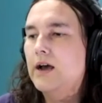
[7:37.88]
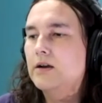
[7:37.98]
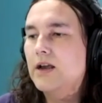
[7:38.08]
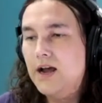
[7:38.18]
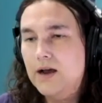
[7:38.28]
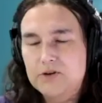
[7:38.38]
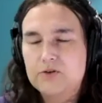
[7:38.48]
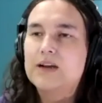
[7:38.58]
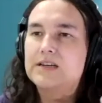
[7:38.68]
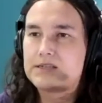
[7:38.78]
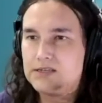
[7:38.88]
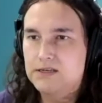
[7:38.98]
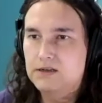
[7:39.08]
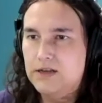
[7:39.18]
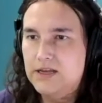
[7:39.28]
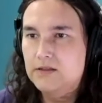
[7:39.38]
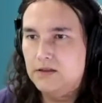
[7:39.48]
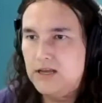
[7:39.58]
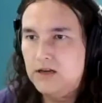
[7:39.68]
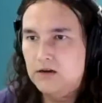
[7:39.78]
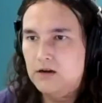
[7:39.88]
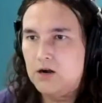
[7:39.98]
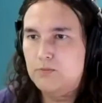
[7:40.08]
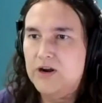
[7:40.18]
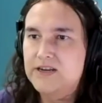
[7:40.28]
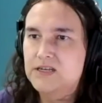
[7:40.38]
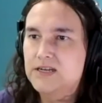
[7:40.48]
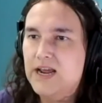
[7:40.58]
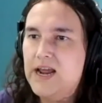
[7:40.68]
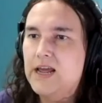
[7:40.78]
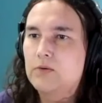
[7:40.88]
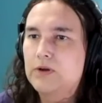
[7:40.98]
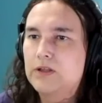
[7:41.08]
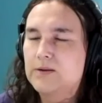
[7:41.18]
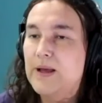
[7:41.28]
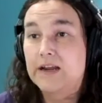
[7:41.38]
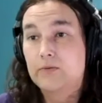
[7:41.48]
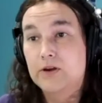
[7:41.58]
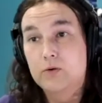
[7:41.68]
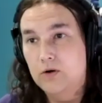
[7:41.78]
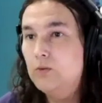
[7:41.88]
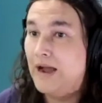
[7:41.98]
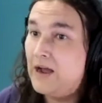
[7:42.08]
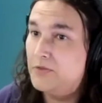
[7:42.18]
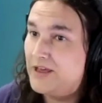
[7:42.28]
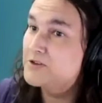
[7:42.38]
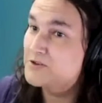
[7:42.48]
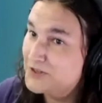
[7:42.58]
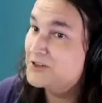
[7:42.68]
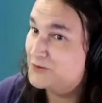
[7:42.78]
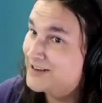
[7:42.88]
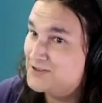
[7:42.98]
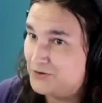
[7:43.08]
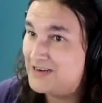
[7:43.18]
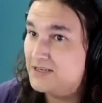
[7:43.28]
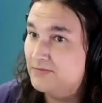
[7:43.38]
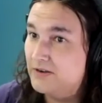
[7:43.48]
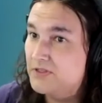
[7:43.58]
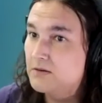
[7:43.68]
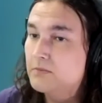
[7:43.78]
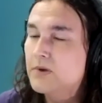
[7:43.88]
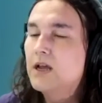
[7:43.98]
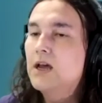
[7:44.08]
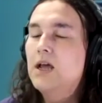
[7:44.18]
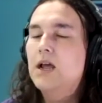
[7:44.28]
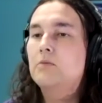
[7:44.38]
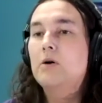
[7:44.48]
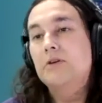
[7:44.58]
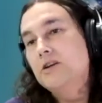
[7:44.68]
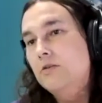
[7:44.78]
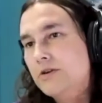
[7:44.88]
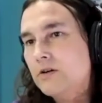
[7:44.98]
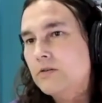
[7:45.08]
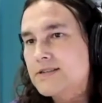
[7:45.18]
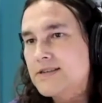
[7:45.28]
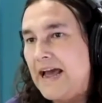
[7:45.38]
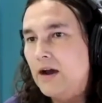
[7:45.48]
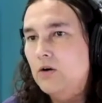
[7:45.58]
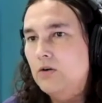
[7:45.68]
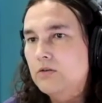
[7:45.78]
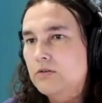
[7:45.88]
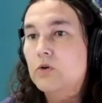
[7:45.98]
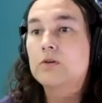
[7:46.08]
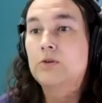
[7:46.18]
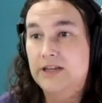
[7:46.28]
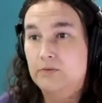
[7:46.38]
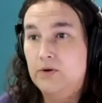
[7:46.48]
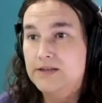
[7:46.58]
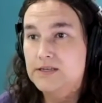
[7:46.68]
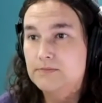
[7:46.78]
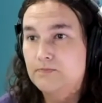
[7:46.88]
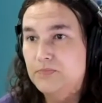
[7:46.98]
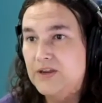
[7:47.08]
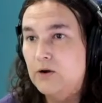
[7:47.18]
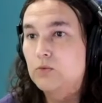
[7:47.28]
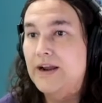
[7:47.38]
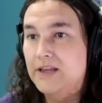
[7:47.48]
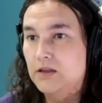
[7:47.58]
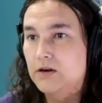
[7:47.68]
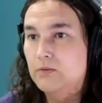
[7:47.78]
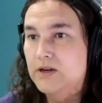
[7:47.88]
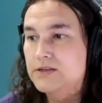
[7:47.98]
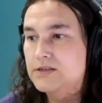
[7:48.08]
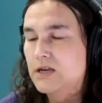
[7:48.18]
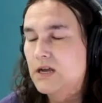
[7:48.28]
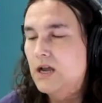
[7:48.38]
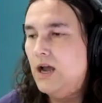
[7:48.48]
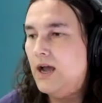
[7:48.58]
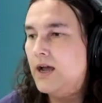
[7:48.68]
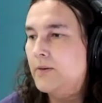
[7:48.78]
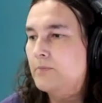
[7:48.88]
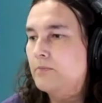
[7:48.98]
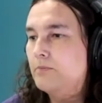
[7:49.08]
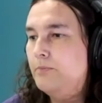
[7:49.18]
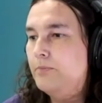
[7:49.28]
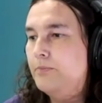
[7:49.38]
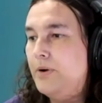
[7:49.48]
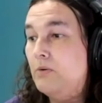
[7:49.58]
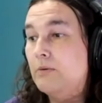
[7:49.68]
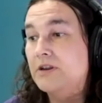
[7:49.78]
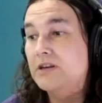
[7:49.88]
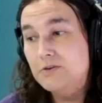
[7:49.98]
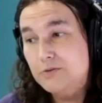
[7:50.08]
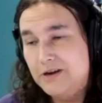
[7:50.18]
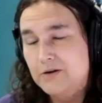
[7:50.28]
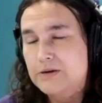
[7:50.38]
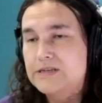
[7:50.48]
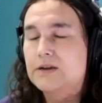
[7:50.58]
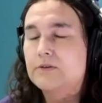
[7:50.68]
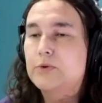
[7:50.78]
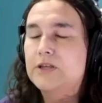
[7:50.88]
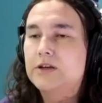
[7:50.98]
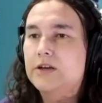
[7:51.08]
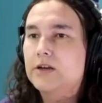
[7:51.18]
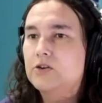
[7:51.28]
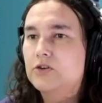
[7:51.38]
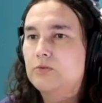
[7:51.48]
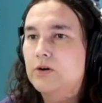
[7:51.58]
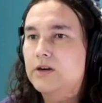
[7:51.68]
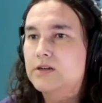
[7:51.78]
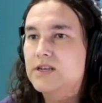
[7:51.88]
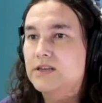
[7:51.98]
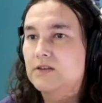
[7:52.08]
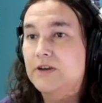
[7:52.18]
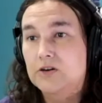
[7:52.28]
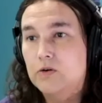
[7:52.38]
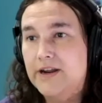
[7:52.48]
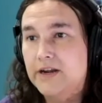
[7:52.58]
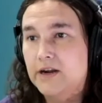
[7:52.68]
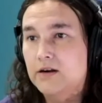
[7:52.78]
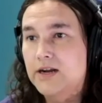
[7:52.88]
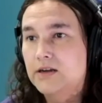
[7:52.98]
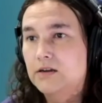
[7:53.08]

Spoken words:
come to us in our present day, and we look back and go, oh wow, that was really transgressive of them. And what we don't know is how normal it was, how regular it was. But what we do know is that if we look towards, like, the Victorian era,